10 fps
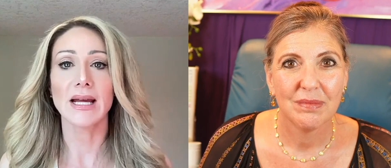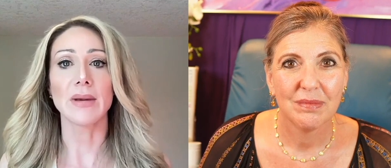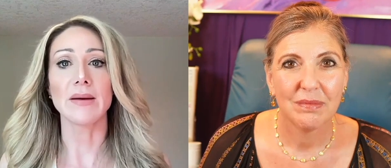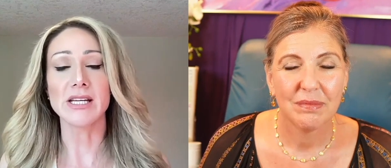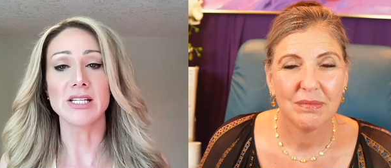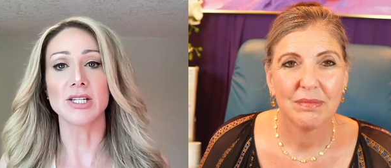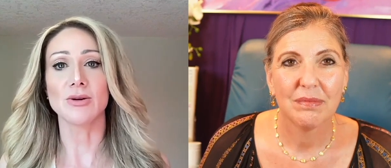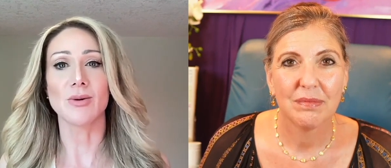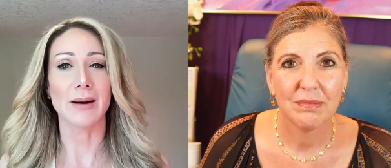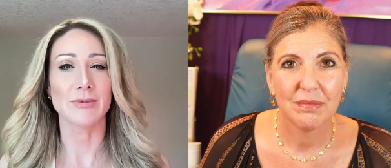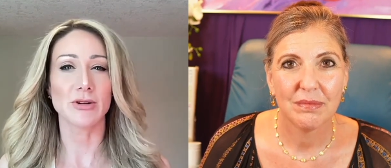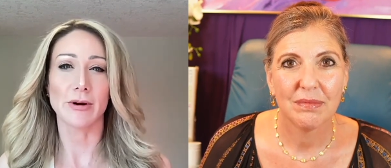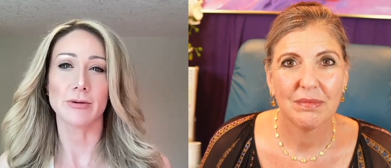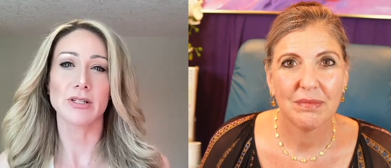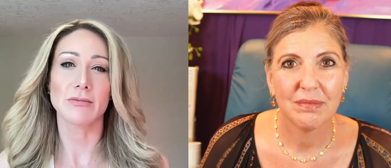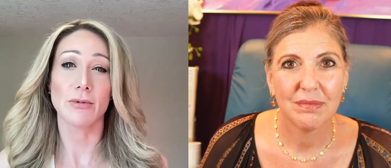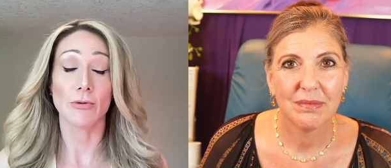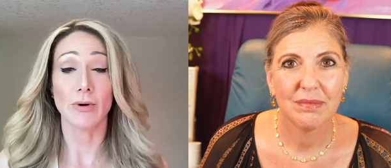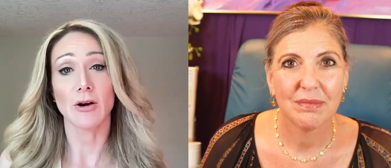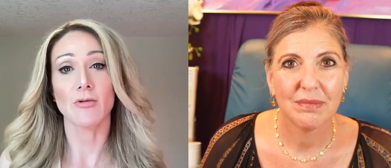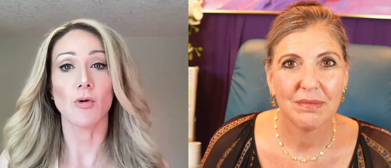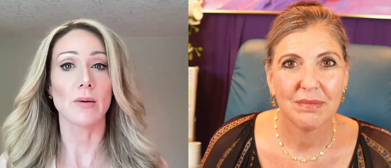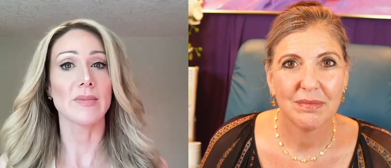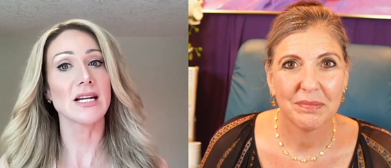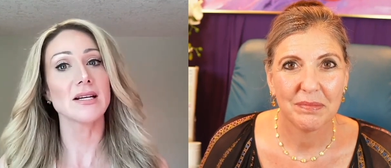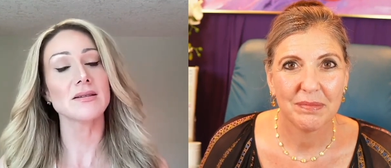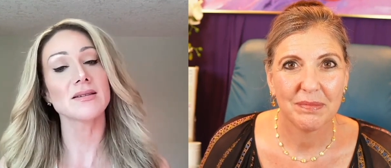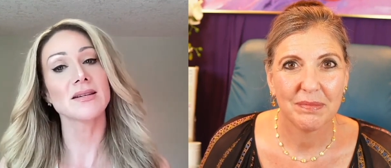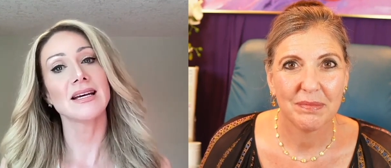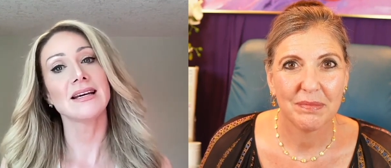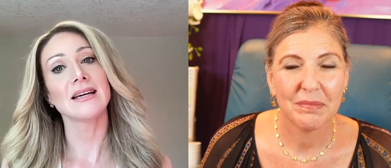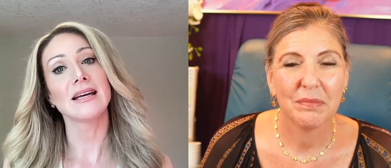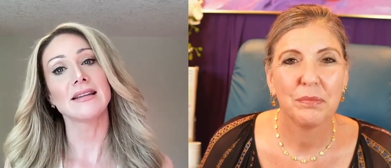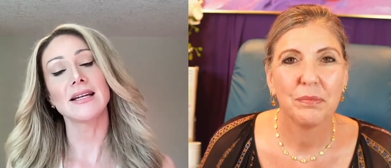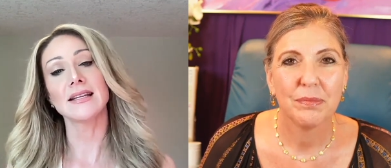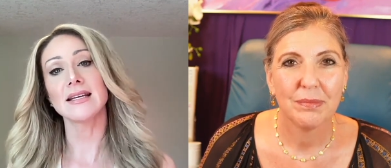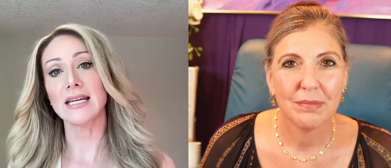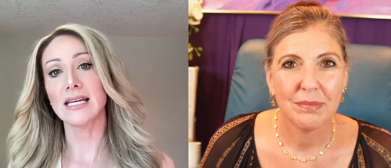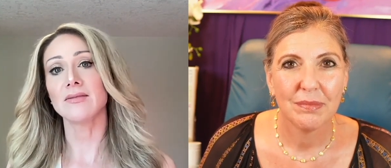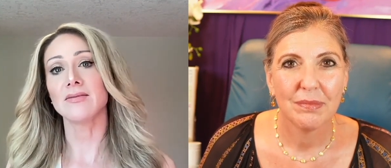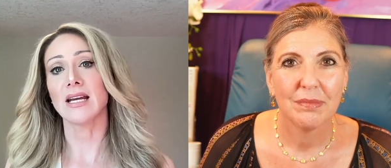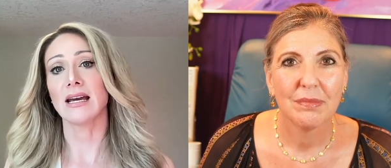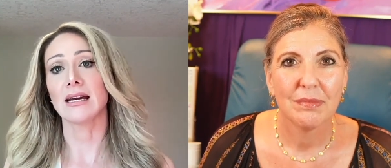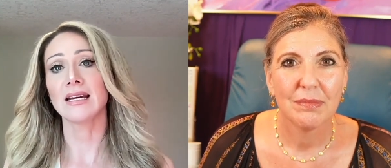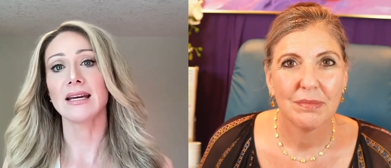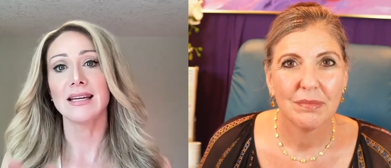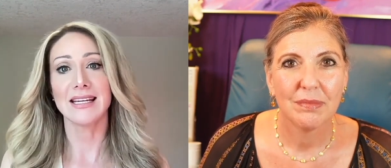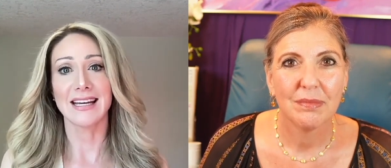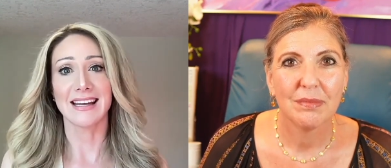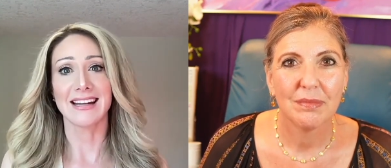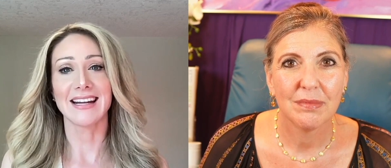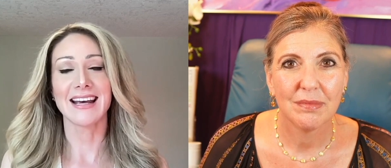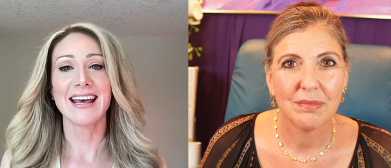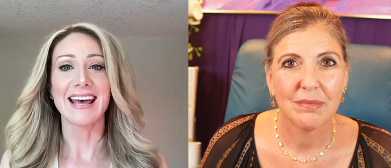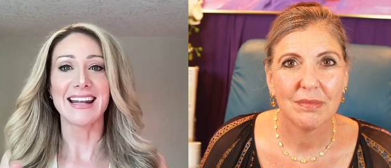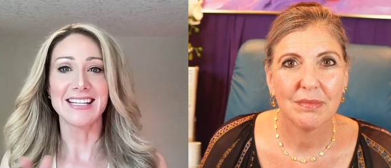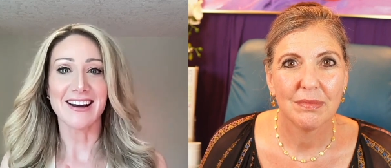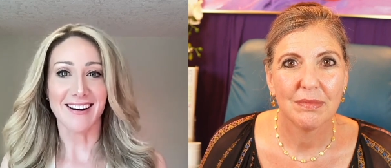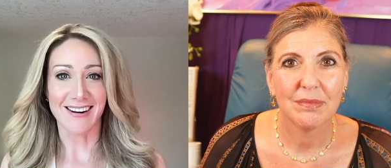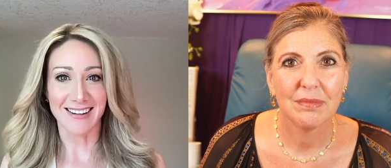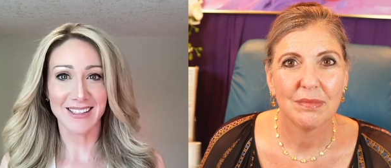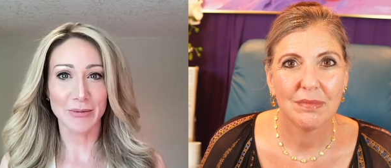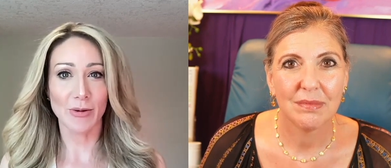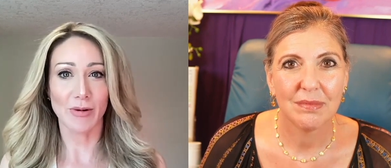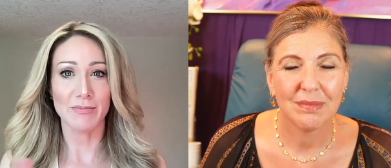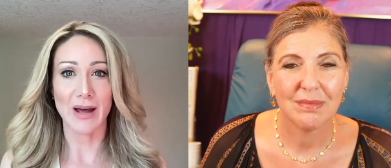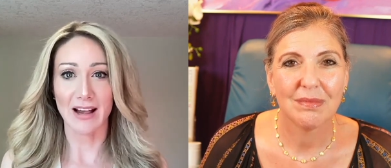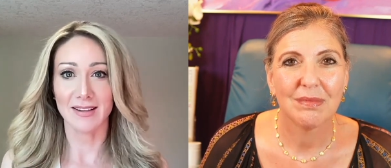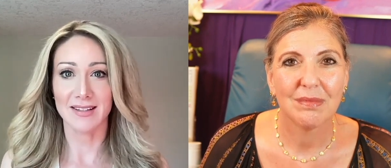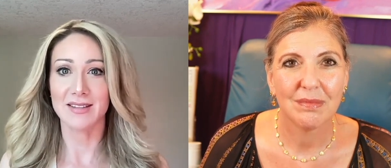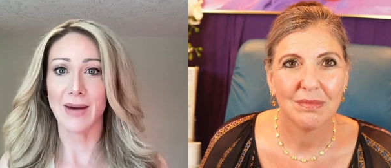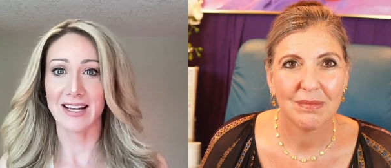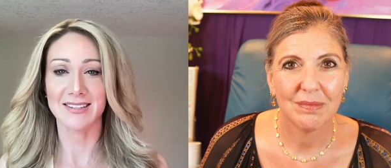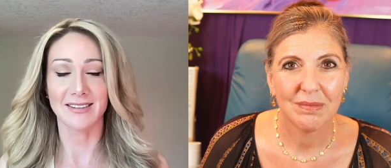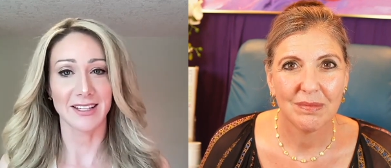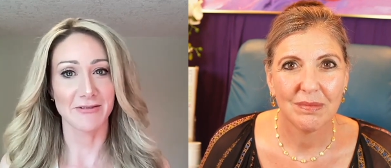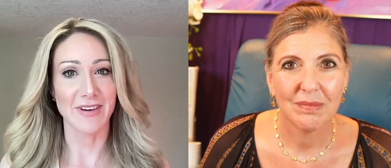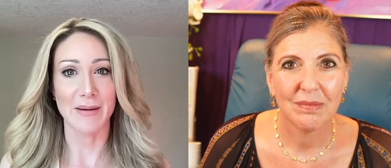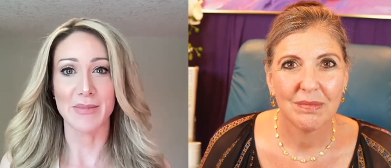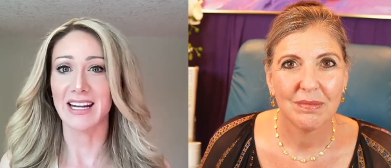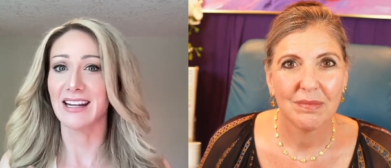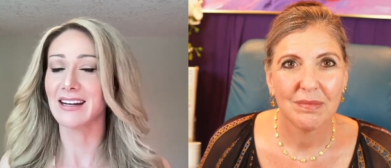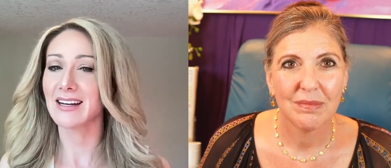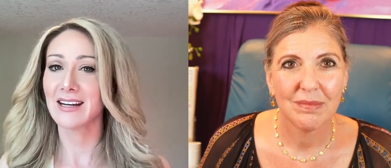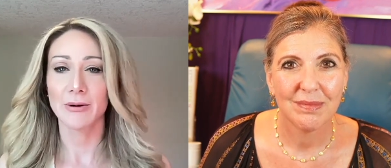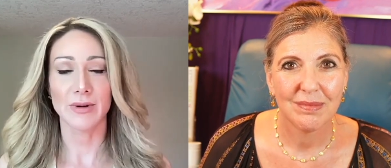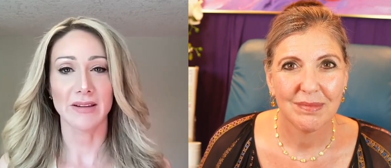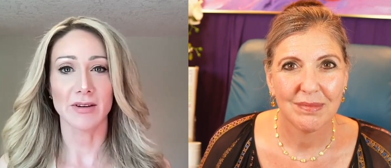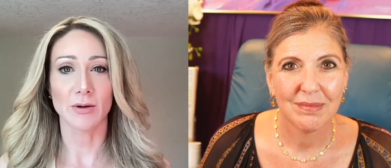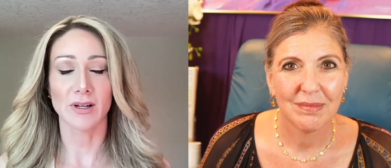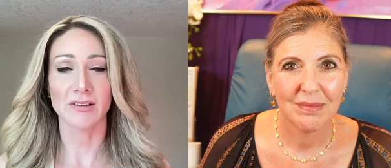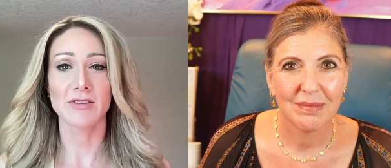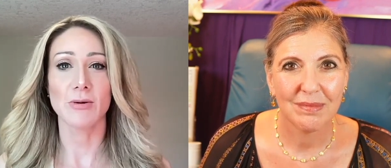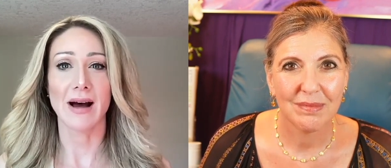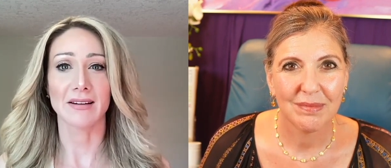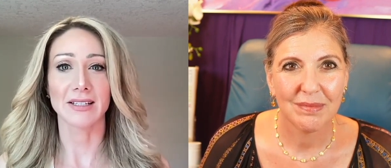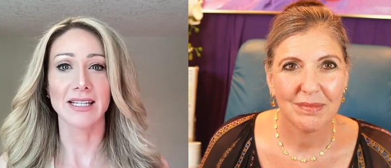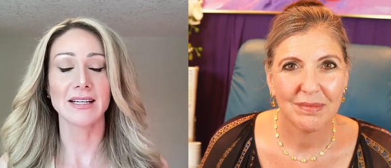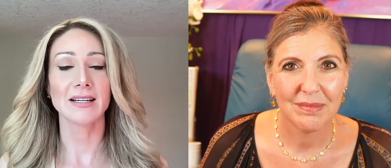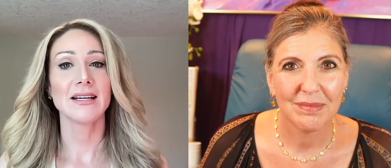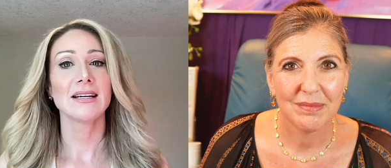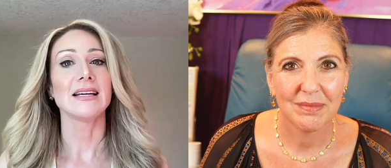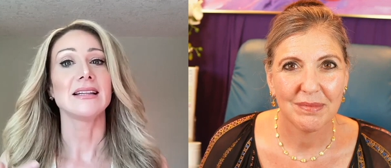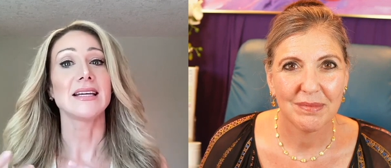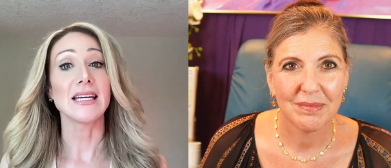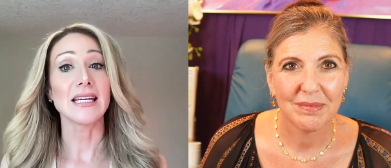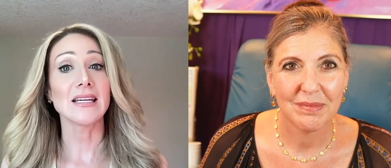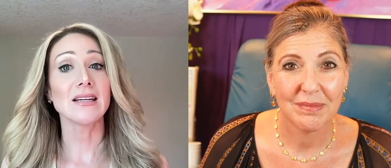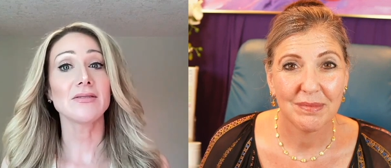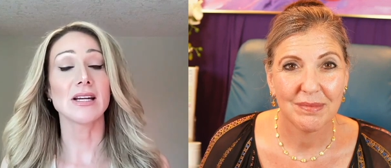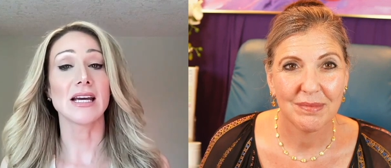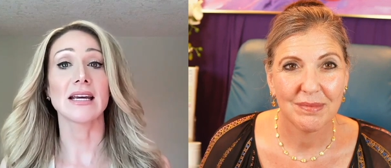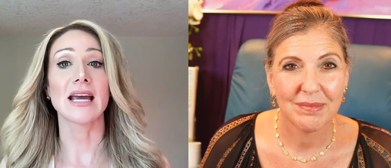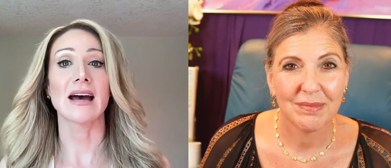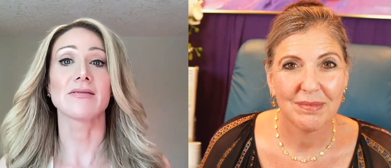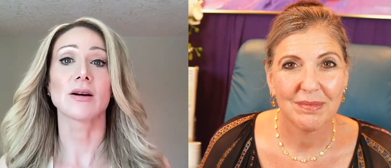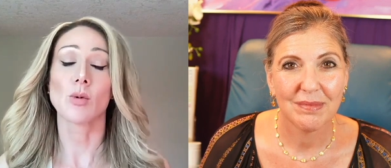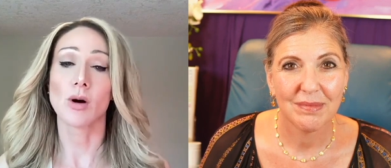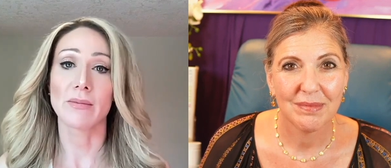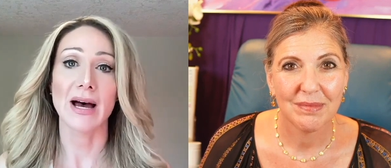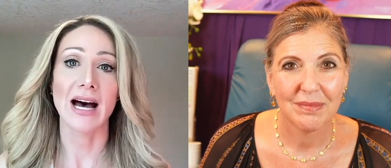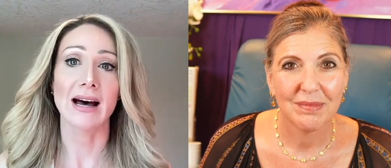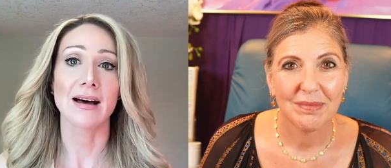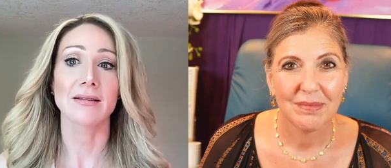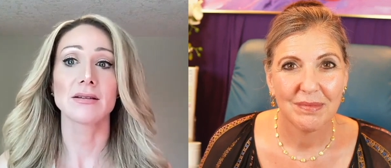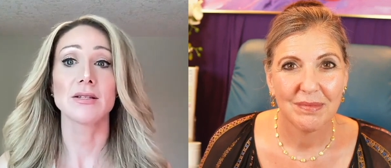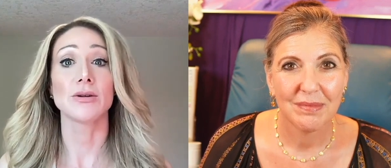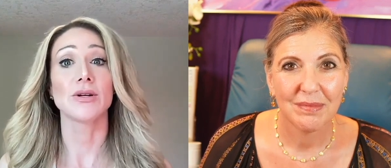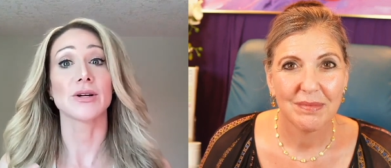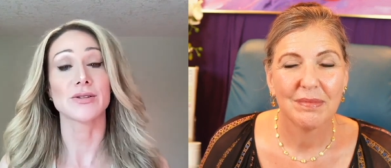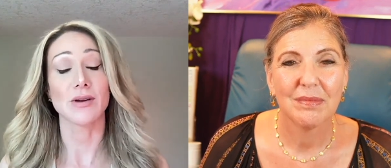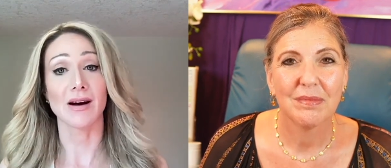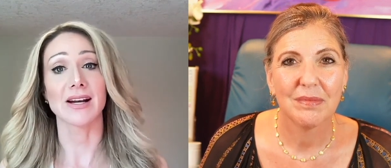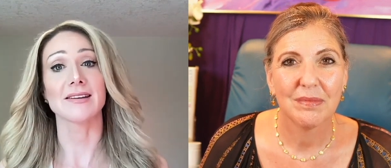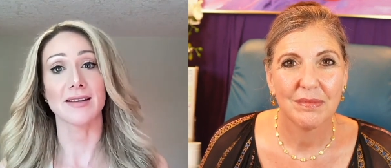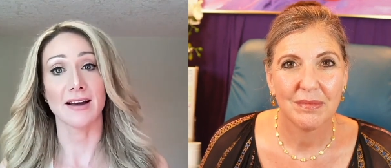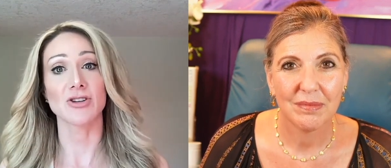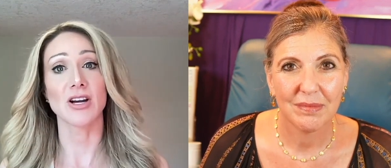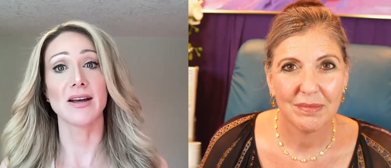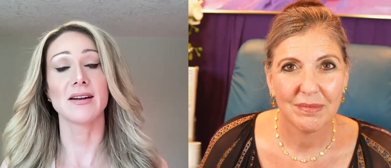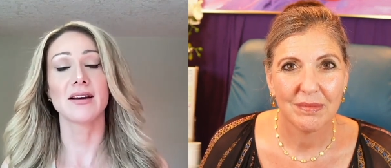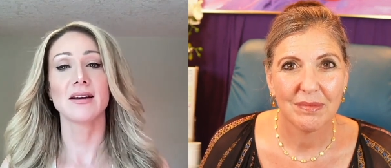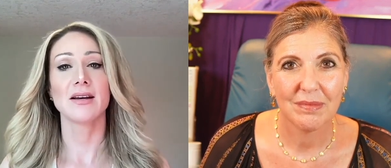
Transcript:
Speaker 1: and maybe do up to about three or four minutes. And then in the evening, yin and yang, we want to balance the masculine and feminine. We live in a world of duality. In the evening, have your warm bath, do your sauna session